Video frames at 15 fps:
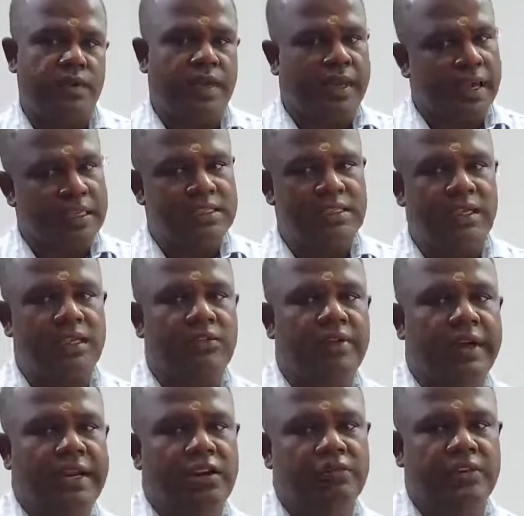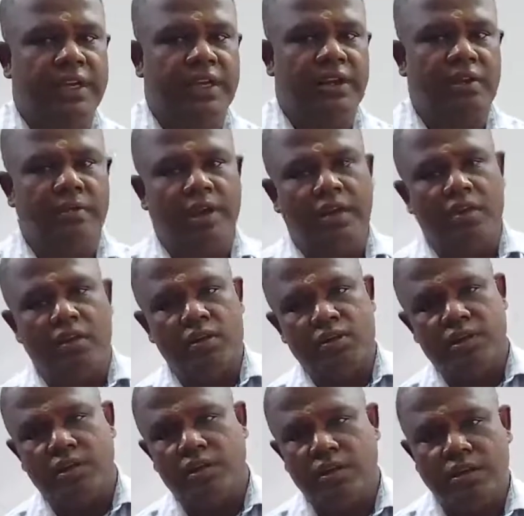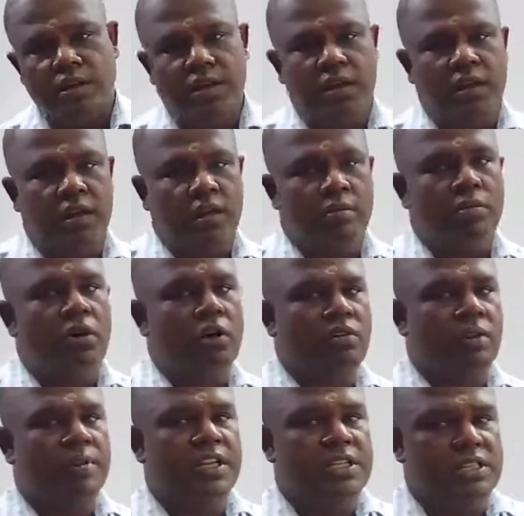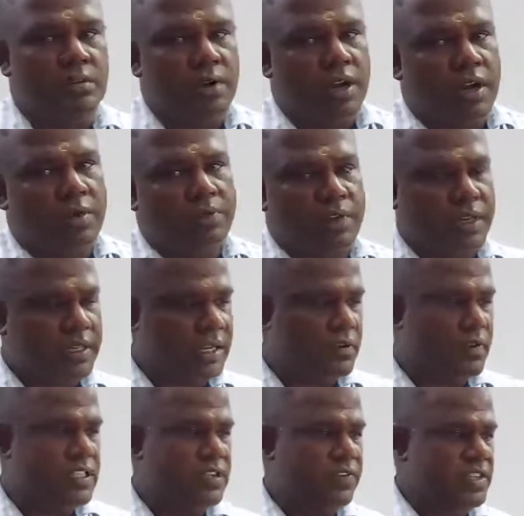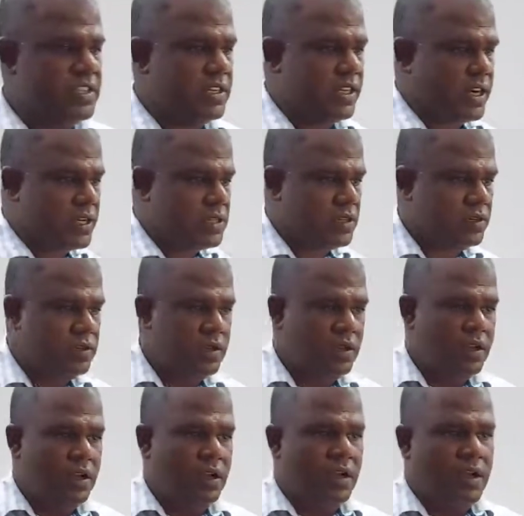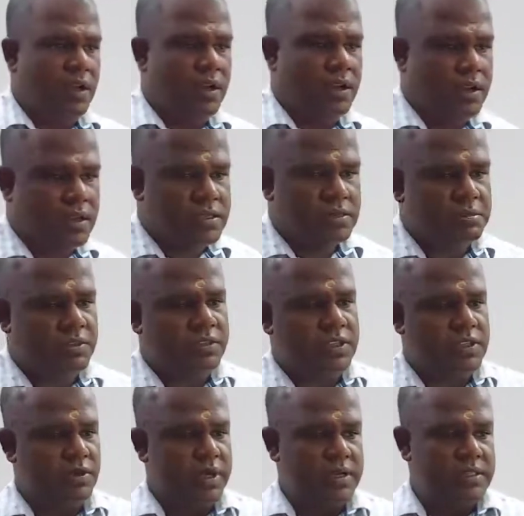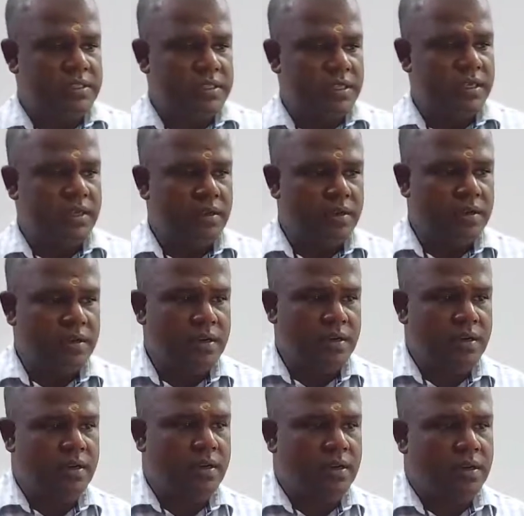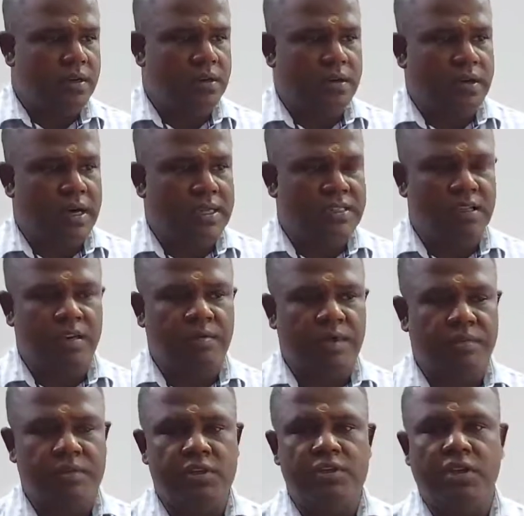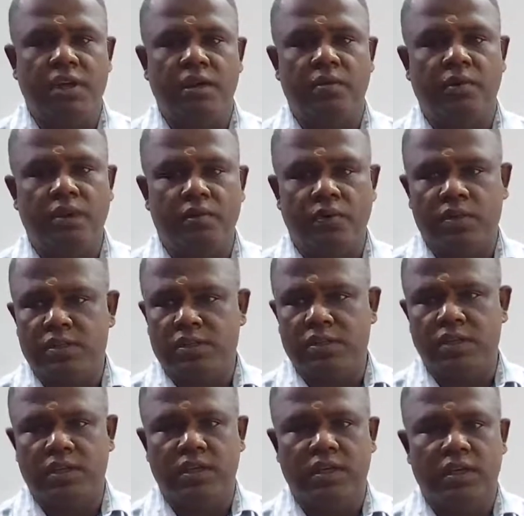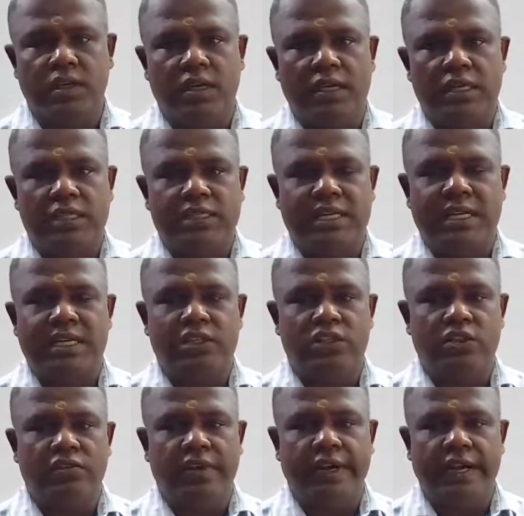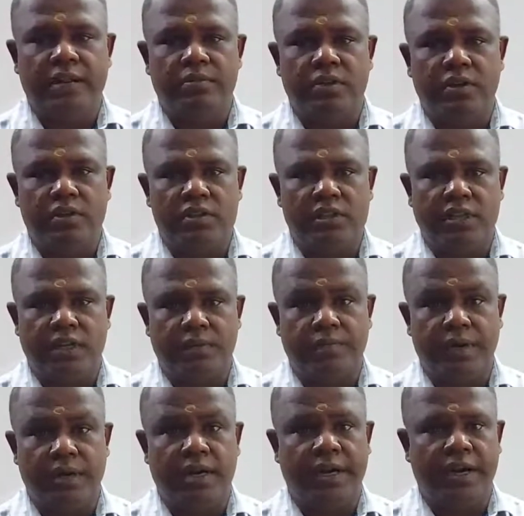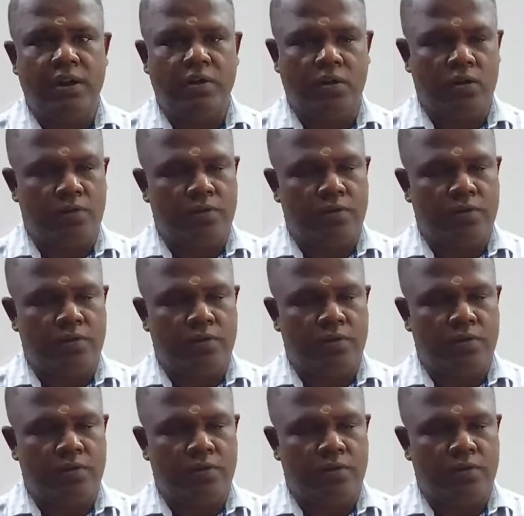lesser the value of the equilibrium constant, more will be the stability. And that was the first correction. And some of the students asked me personally what was the strength of hydrogen peroxide per hydrol.